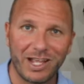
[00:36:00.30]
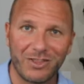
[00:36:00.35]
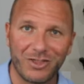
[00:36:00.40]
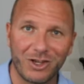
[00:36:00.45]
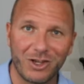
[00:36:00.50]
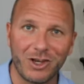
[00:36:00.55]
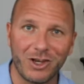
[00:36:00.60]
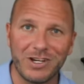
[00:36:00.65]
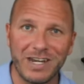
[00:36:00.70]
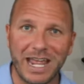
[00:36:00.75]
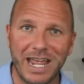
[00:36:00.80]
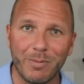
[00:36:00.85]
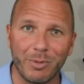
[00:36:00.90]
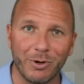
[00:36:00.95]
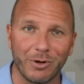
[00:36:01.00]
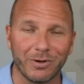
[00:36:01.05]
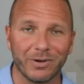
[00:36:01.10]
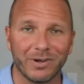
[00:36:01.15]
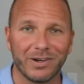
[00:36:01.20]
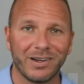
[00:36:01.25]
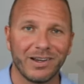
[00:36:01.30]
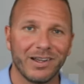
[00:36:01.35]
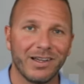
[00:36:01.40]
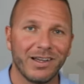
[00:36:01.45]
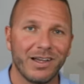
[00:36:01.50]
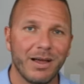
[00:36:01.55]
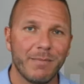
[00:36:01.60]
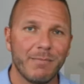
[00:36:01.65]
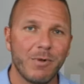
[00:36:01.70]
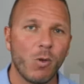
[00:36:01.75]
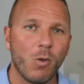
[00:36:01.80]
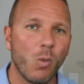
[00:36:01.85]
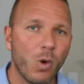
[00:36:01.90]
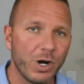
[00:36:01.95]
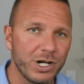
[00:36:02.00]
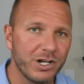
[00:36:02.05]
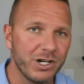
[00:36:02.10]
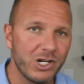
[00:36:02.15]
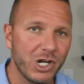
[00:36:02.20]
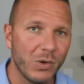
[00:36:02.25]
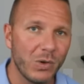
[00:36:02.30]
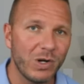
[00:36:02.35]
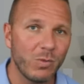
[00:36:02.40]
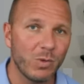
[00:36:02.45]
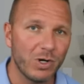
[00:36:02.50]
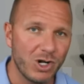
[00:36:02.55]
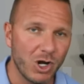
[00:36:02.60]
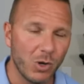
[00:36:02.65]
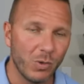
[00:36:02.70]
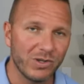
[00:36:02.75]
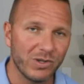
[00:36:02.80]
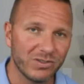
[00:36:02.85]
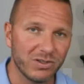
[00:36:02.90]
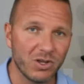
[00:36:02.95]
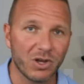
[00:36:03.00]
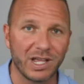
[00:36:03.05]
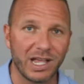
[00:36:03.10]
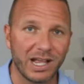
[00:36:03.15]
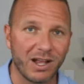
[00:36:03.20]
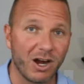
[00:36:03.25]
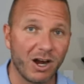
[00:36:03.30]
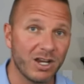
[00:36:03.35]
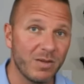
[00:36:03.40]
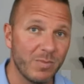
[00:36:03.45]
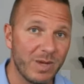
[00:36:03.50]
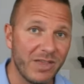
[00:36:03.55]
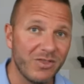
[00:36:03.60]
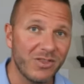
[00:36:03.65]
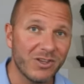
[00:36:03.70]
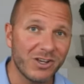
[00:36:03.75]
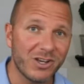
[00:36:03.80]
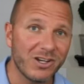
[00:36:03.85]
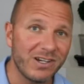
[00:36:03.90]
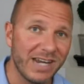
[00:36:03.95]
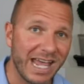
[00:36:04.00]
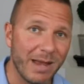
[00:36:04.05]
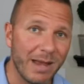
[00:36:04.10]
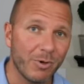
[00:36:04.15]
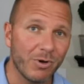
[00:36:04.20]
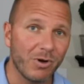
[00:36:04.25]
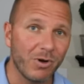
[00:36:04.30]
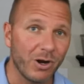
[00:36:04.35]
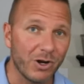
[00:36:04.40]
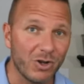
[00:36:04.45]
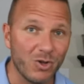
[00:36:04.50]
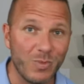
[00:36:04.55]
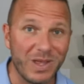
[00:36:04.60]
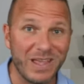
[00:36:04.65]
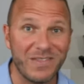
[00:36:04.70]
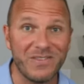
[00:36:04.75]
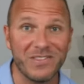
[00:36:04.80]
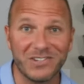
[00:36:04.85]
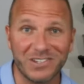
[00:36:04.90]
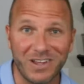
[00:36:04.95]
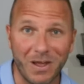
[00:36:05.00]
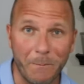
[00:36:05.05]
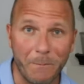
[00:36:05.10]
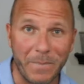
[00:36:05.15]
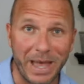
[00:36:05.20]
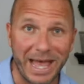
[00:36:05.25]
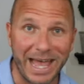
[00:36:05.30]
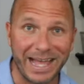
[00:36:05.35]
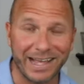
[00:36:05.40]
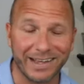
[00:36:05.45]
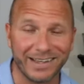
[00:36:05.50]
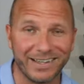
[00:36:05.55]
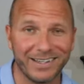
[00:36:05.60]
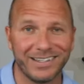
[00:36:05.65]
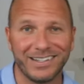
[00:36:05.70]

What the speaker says: the good neighbor. But what are you doing when no one's looking? Are you being the good neighbor or are you being the scumbag?